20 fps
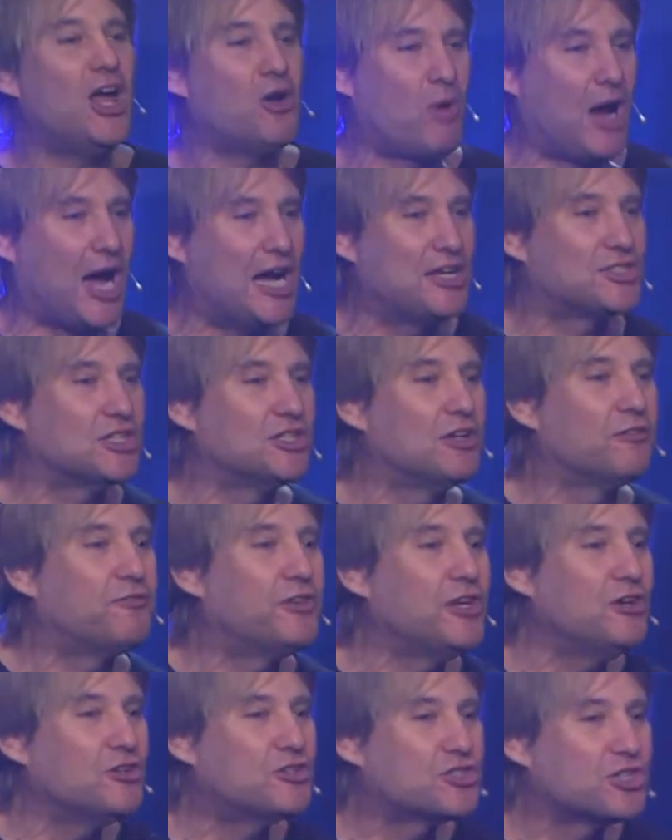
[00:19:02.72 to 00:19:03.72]
rise in the
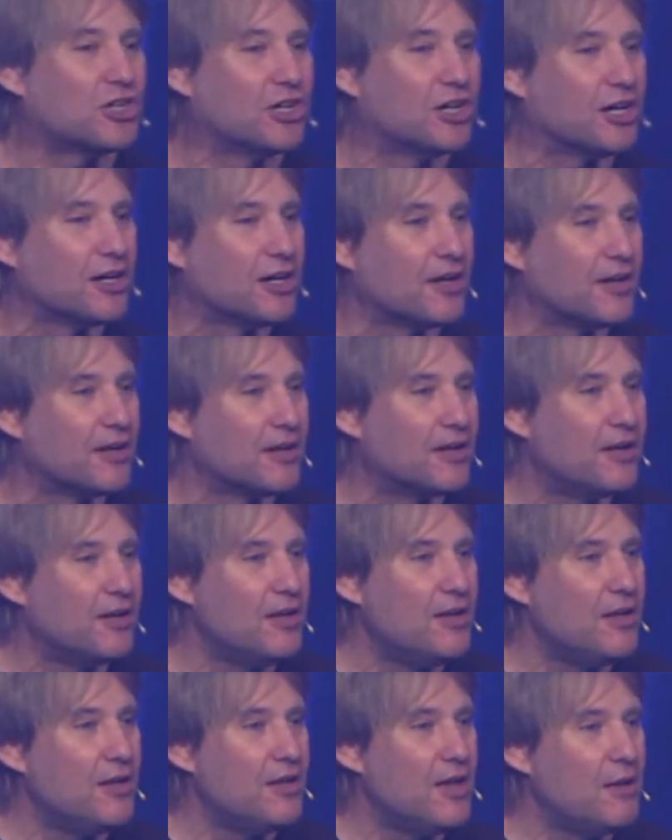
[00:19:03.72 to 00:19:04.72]
future.
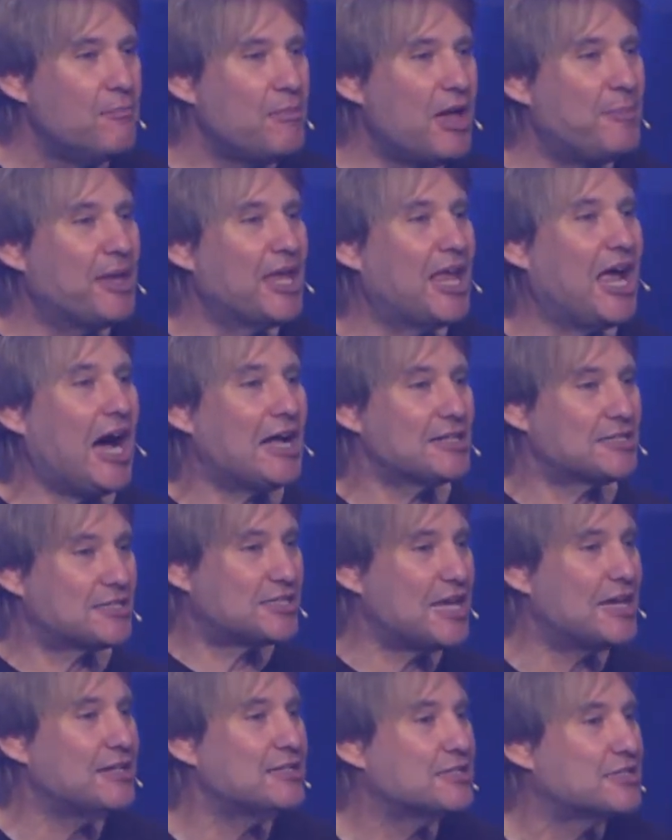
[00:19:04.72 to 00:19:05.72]
Maybe God
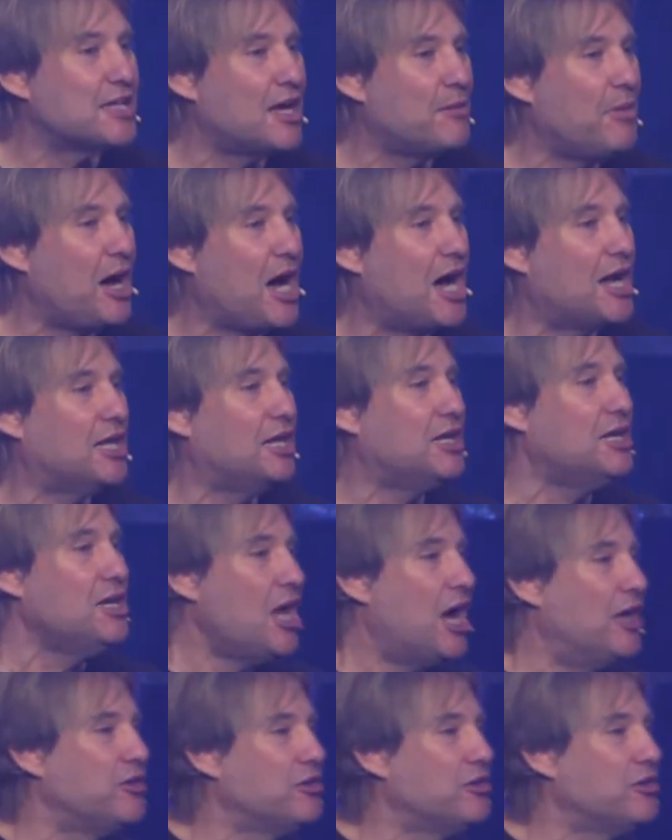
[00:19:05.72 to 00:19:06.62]
sent somebody, and